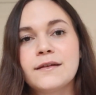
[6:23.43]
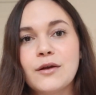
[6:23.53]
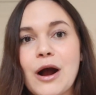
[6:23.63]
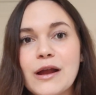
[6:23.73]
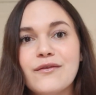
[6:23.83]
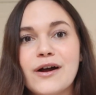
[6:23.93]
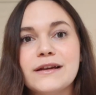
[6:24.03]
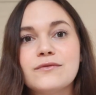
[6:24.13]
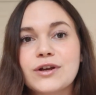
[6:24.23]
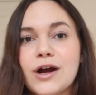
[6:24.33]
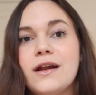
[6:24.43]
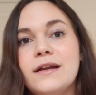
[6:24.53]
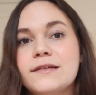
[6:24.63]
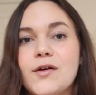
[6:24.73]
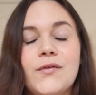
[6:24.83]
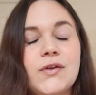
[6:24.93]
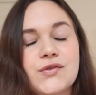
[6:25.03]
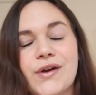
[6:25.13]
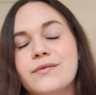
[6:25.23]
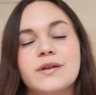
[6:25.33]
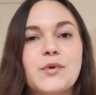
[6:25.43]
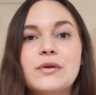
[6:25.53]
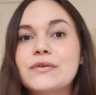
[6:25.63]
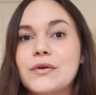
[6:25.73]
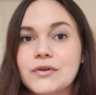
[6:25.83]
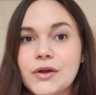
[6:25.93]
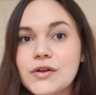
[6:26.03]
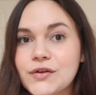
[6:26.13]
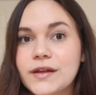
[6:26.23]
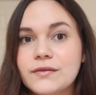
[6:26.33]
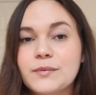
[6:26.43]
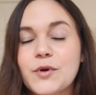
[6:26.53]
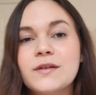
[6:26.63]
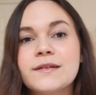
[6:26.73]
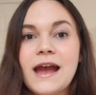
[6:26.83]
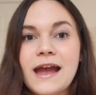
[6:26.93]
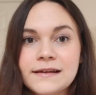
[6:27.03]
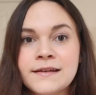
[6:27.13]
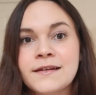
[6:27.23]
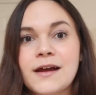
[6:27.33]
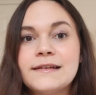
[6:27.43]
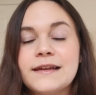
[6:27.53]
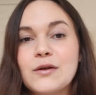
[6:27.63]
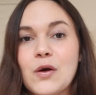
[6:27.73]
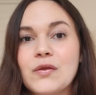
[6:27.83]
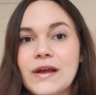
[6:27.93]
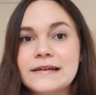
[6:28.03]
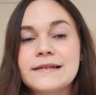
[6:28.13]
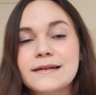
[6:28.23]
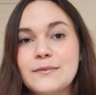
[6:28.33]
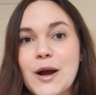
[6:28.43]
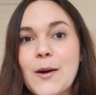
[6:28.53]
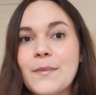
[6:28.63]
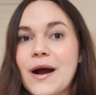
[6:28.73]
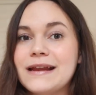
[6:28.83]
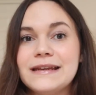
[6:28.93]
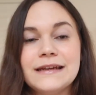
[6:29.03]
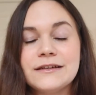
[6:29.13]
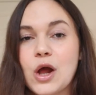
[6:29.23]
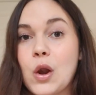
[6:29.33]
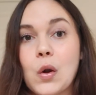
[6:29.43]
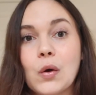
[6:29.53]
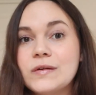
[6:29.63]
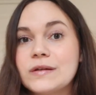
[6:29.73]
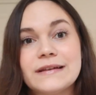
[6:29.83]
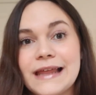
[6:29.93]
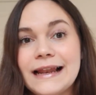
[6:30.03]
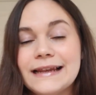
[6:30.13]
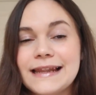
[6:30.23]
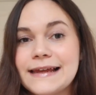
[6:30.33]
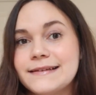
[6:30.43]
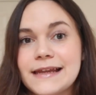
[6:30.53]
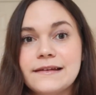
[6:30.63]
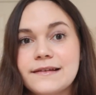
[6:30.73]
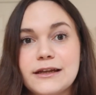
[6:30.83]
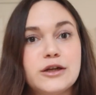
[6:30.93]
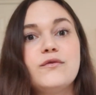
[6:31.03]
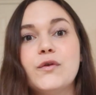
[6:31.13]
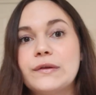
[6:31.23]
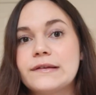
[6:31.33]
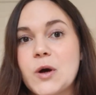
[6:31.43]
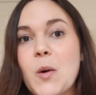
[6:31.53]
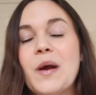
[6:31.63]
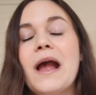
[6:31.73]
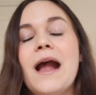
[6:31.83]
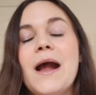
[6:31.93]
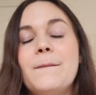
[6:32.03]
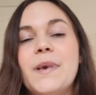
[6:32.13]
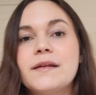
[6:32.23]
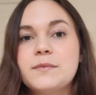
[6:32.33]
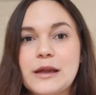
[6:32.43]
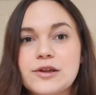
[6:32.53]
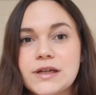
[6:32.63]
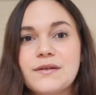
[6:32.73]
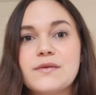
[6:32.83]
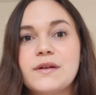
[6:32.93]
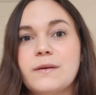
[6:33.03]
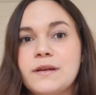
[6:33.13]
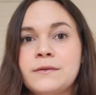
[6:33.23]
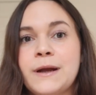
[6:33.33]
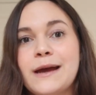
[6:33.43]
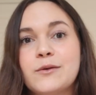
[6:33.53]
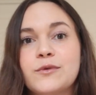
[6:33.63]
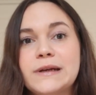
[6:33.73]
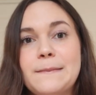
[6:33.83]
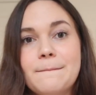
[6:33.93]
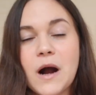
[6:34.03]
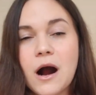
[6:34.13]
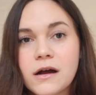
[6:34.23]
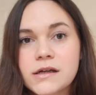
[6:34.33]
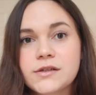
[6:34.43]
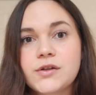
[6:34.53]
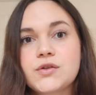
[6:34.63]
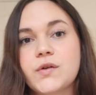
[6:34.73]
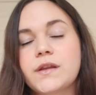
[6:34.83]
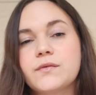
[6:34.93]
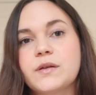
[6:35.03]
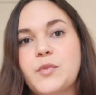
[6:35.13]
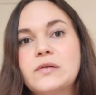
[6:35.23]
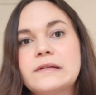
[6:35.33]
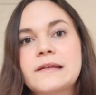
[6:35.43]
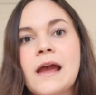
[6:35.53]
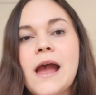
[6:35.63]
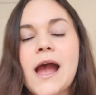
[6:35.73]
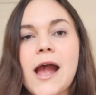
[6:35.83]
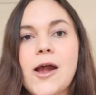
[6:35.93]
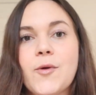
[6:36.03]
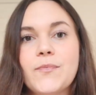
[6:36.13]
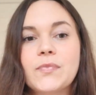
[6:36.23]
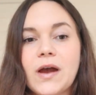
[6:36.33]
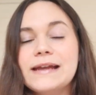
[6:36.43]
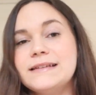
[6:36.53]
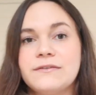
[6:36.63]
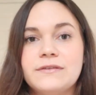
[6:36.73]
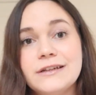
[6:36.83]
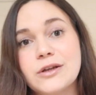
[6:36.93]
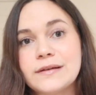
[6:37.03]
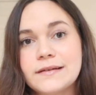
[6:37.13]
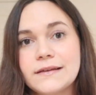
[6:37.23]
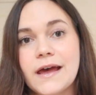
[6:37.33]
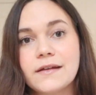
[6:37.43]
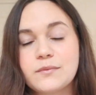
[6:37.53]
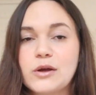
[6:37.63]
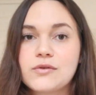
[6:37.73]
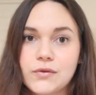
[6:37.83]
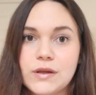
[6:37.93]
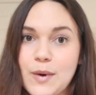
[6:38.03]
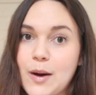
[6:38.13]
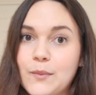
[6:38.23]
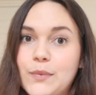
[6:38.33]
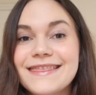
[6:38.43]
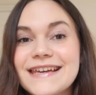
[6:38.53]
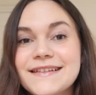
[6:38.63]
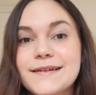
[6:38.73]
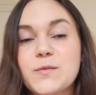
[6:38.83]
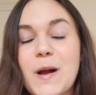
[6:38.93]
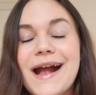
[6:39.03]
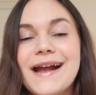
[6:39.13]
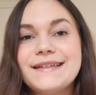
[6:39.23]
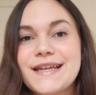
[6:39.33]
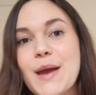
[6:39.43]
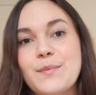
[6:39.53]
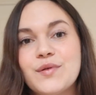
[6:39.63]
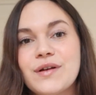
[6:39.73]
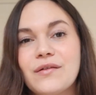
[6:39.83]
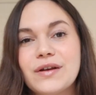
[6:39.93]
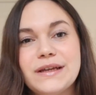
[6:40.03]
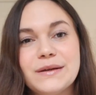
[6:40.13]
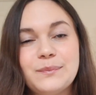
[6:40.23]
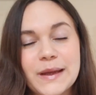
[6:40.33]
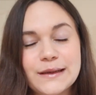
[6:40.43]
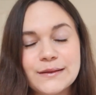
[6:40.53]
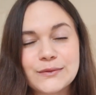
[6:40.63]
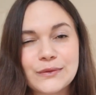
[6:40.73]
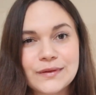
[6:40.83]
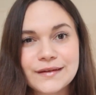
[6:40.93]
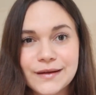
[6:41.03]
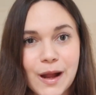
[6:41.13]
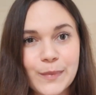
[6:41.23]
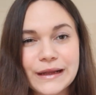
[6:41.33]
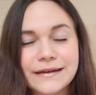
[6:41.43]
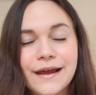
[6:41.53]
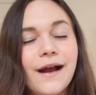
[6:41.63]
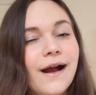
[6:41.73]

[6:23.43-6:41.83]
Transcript: So I find, regardless of stress response or no stress response, exercising on the insulin pump, I need a lot less insulin, full stop. But especially around those ones where I had a really marked stress response, um, I definitely don't see that as much on the pump. And this is where temporary basals come in.